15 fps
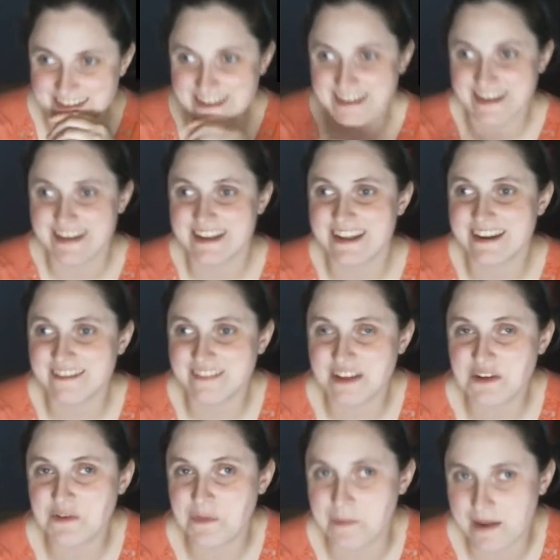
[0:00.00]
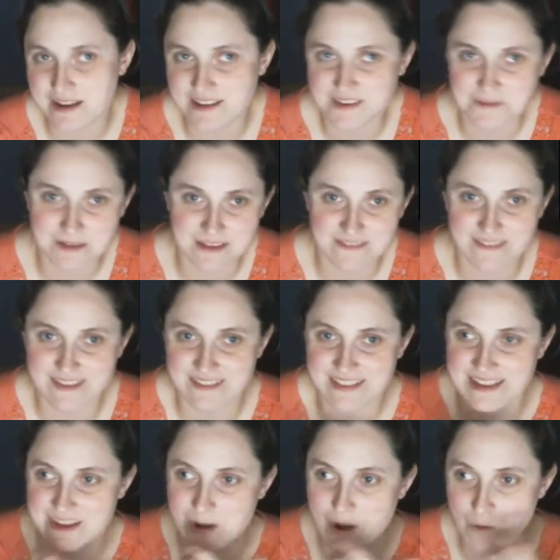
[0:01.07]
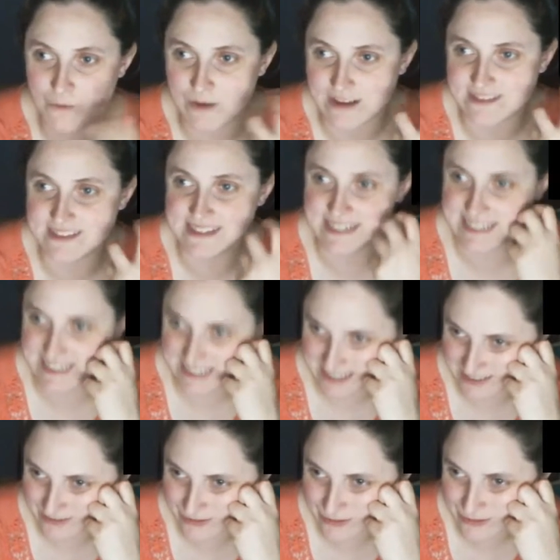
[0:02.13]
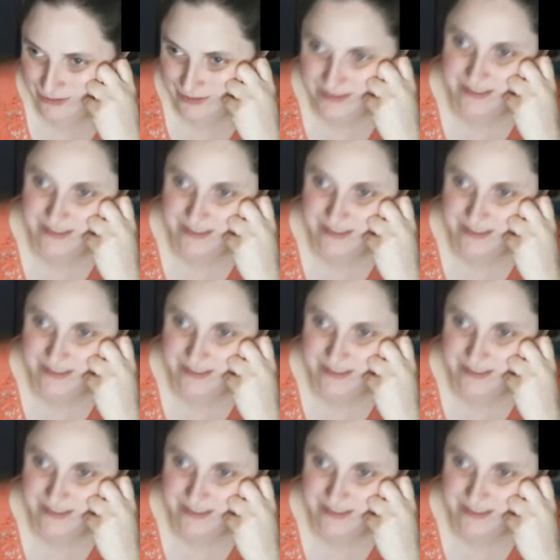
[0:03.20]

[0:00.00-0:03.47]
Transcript: And it kind of like reminds me of like a Resident Evil.